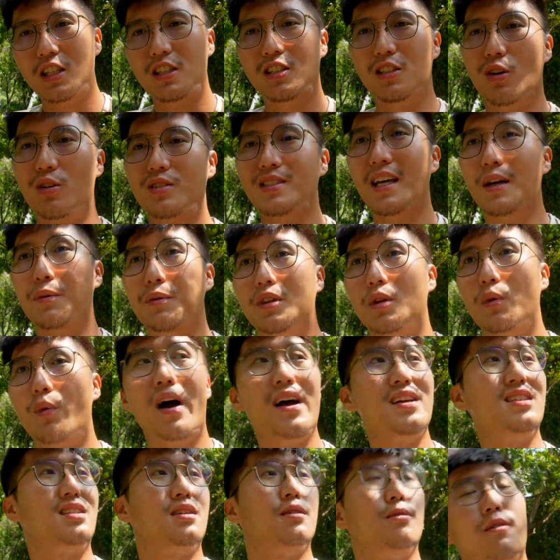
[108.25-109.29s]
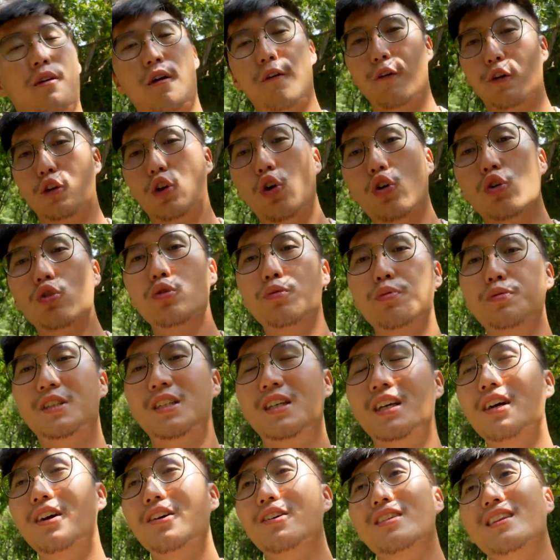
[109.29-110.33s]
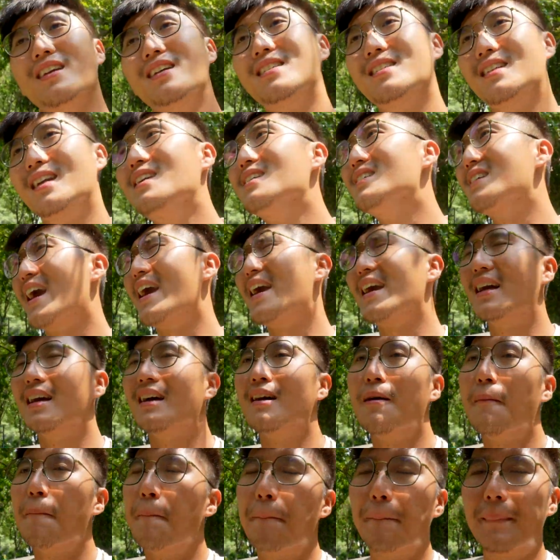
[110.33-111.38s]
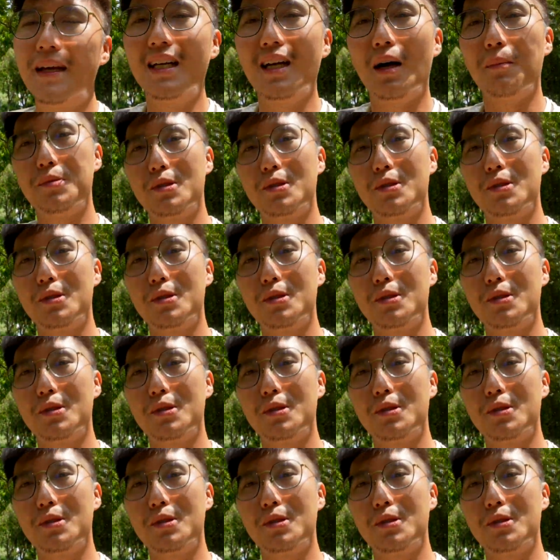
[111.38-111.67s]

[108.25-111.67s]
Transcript: associate with the West. For locals here, this is a meetup